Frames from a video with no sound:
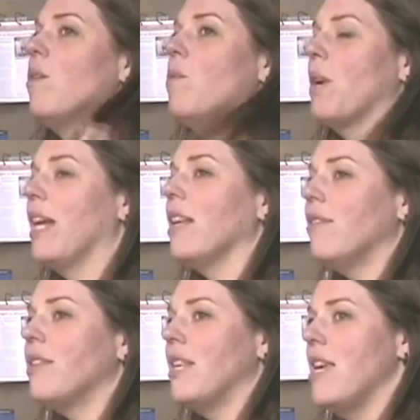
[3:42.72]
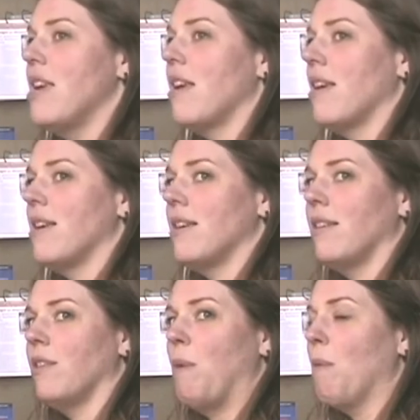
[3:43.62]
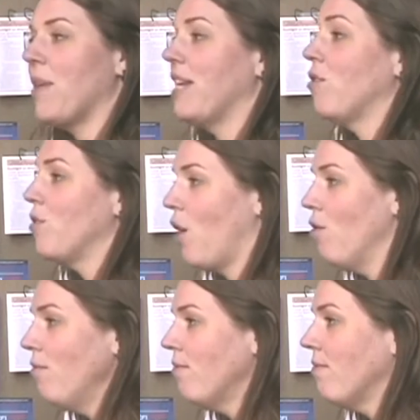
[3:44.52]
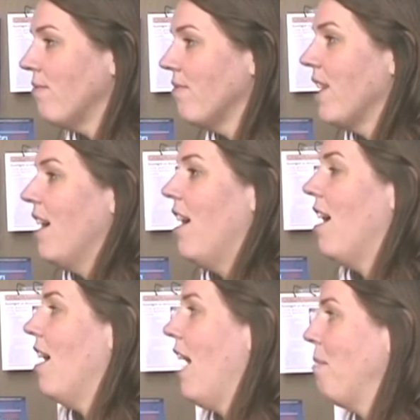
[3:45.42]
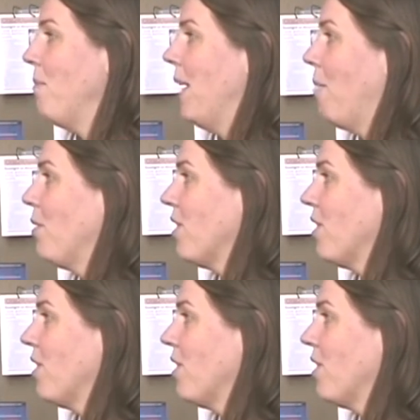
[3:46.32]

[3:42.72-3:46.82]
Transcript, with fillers: what I love seeing is people that I don't know uh, and being able